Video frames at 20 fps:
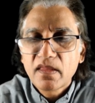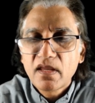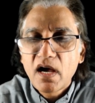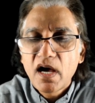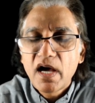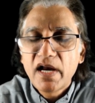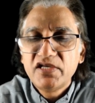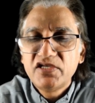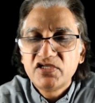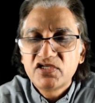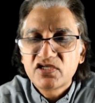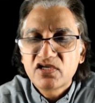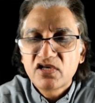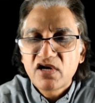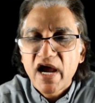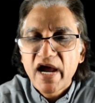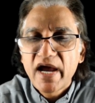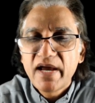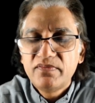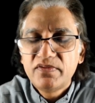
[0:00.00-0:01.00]
are
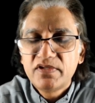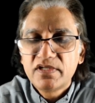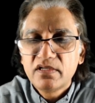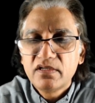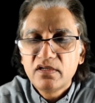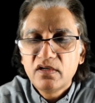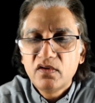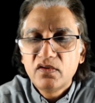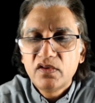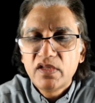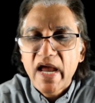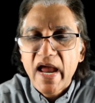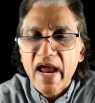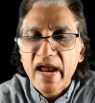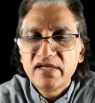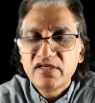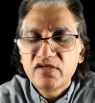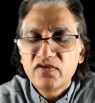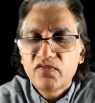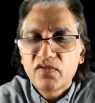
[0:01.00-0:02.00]
inscribed on the
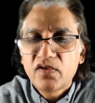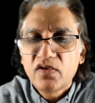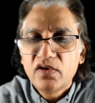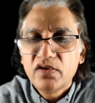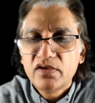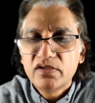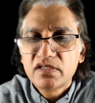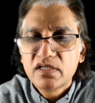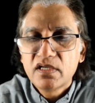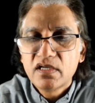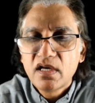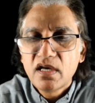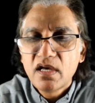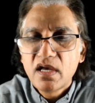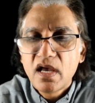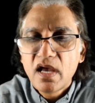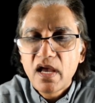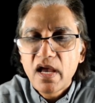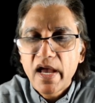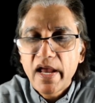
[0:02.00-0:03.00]
hands of God,
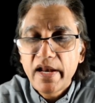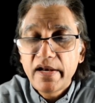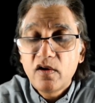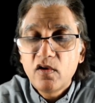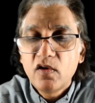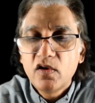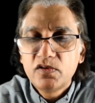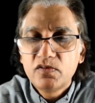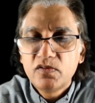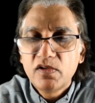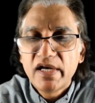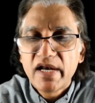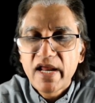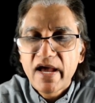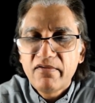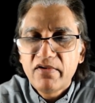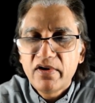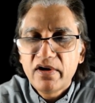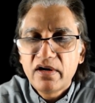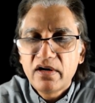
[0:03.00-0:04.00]
and God will
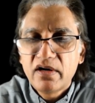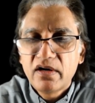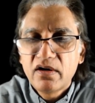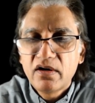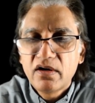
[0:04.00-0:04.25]
never